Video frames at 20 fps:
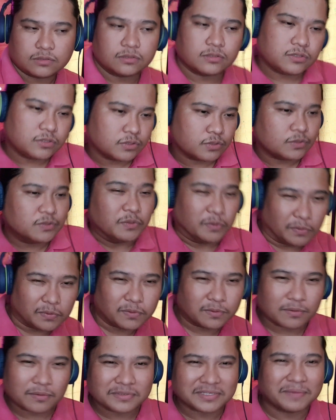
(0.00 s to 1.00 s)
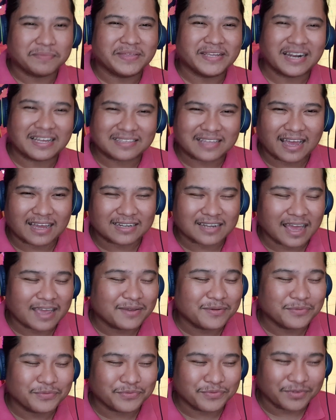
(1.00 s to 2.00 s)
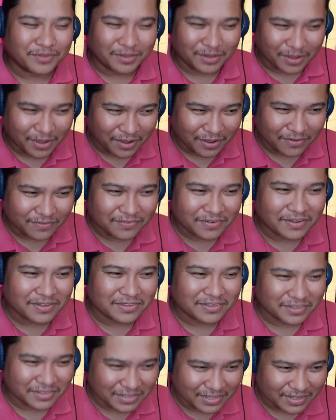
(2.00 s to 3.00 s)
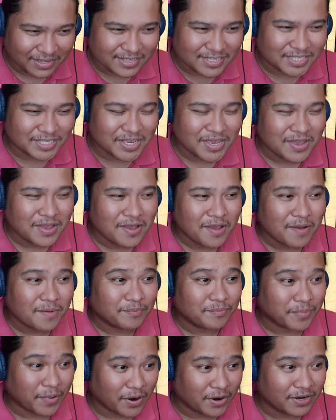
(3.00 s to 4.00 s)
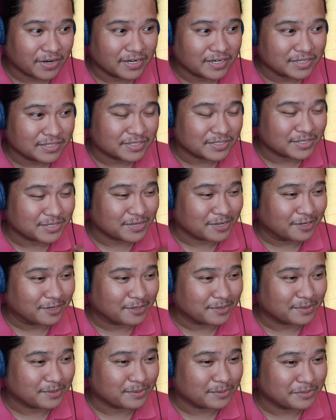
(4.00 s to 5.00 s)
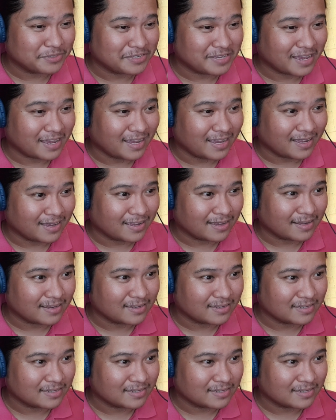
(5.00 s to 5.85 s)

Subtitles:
oof, something like that. I love this part, so yeah.